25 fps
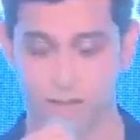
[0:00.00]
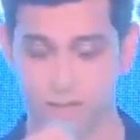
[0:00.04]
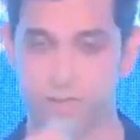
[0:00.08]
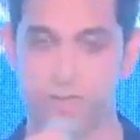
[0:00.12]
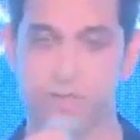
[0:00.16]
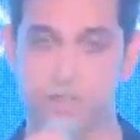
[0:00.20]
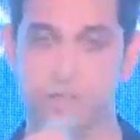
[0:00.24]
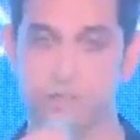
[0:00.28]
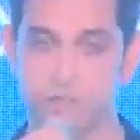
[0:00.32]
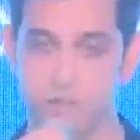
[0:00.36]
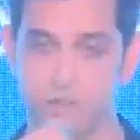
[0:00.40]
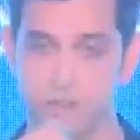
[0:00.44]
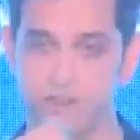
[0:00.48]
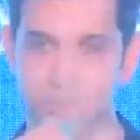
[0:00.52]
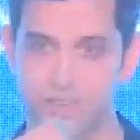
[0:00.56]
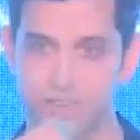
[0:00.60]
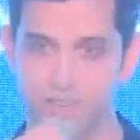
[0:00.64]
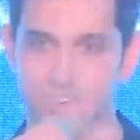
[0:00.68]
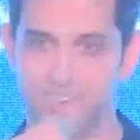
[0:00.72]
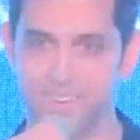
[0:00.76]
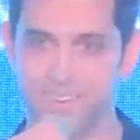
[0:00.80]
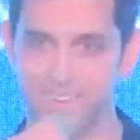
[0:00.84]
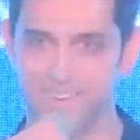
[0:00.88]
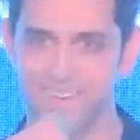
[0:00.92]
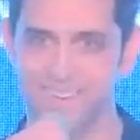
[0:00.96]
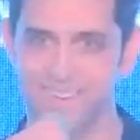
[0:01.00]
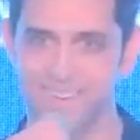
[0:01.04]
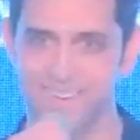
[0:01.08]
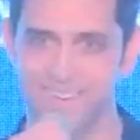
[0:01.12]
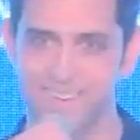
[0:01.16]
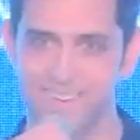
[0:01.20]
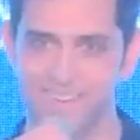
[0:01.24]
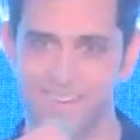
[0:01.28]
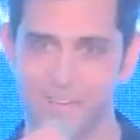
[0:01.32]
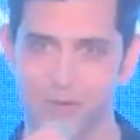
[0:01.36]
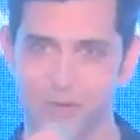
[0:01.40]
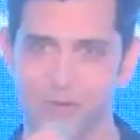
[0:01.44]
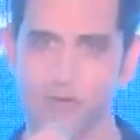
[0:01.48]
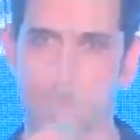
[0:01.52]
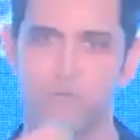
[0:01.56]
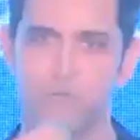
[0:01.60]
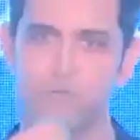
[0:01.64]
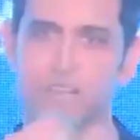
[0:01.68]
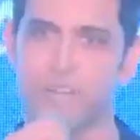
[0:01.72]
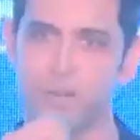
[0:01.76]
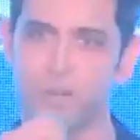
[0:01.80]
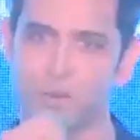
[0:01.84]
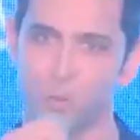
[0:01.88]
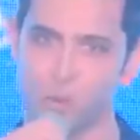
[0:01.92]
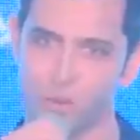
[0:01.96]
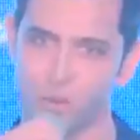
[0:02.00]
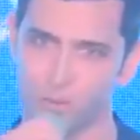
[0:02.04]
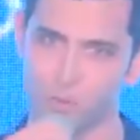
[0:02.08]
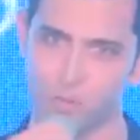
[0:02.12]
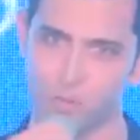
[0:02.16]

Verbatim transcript: actually felt, I could feel